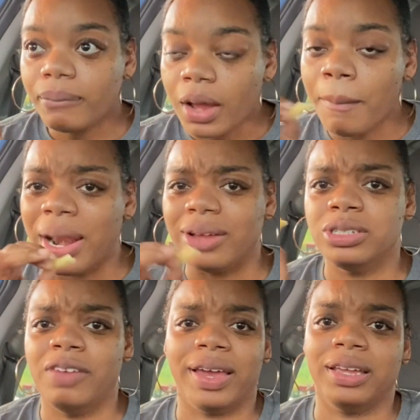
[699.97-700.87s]
but I'll
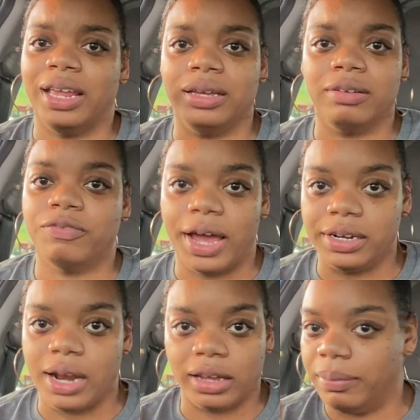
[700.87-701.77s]
see if I can like find the
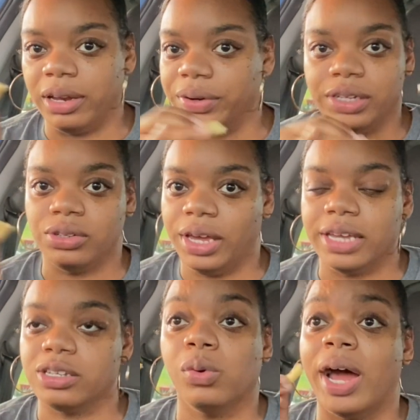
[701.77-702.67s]
documentary so you
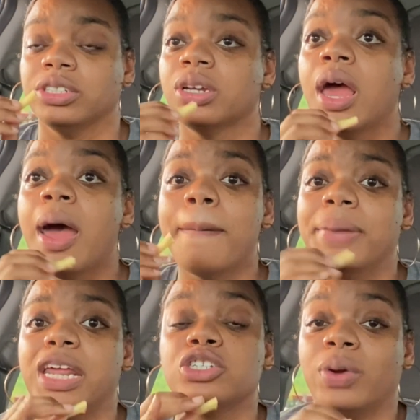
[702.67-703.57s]
guys could watch.
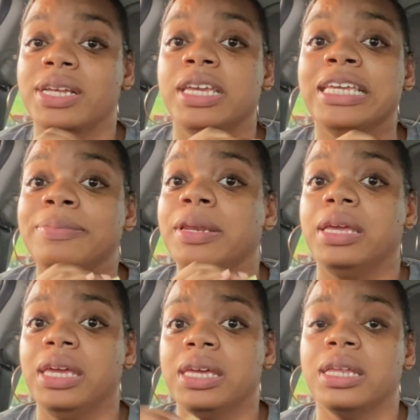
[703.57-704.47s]
But it's crazy. He's been
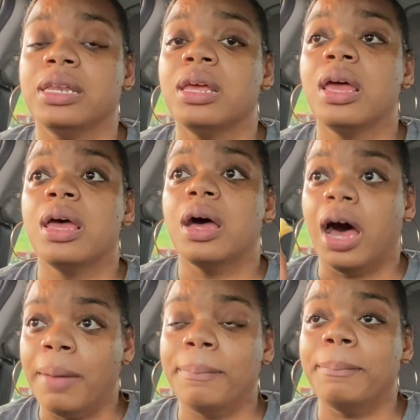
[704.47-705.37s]
eating
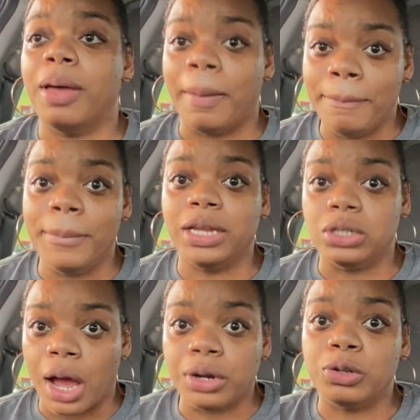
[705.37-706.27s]
a
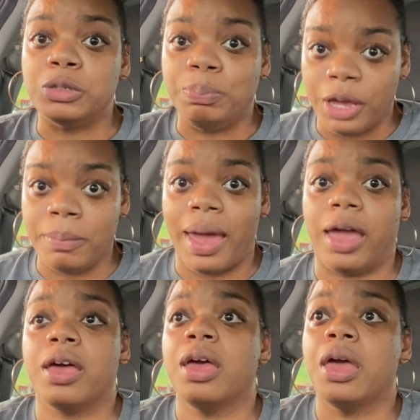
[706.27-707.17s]
McDonald's Big Mac
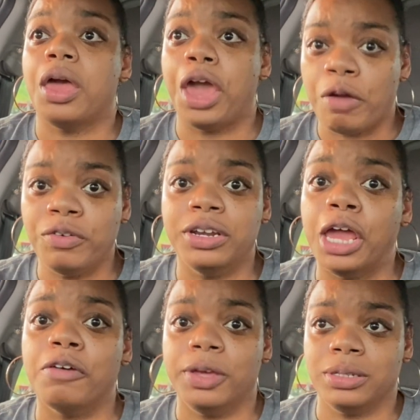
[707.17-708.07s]
every day
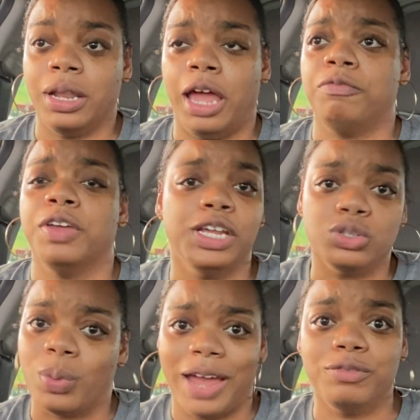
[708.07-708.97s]
of his life, and his
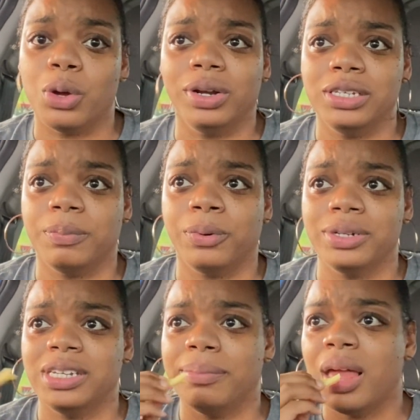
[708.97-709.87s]
wife totally
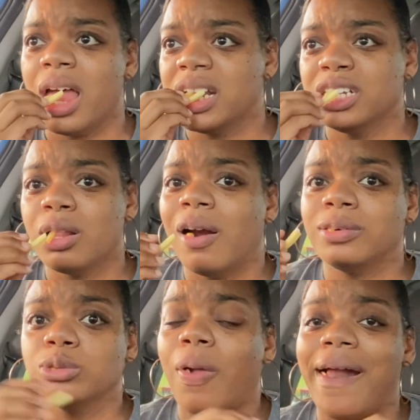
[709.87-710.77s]
supports him.
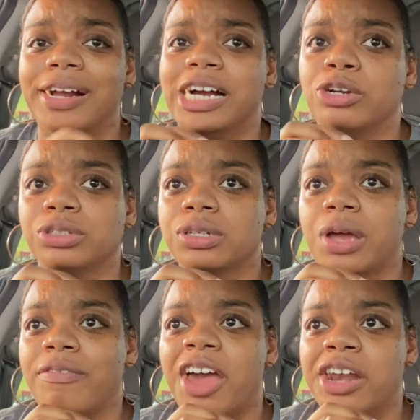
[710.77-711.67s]
I don't think
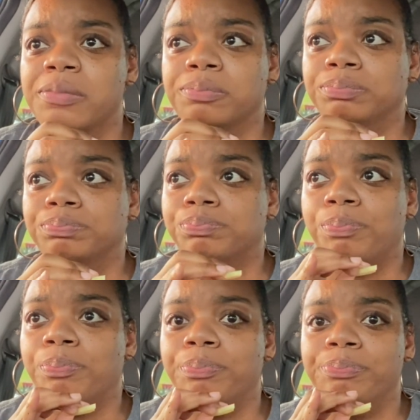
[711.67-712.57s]
I've had a
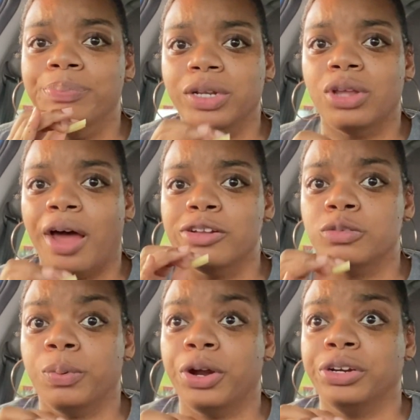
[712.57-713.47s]
McDonald's
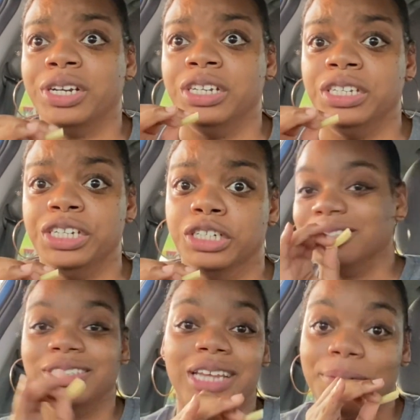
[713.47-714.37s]
burger in years.
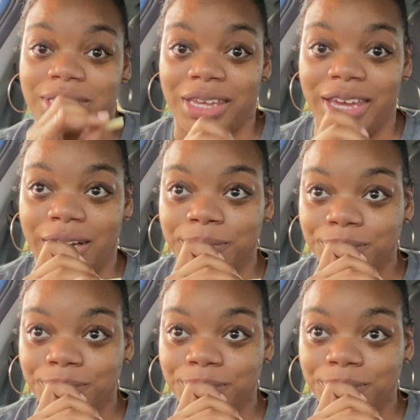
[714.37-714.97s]
Since I was a kid,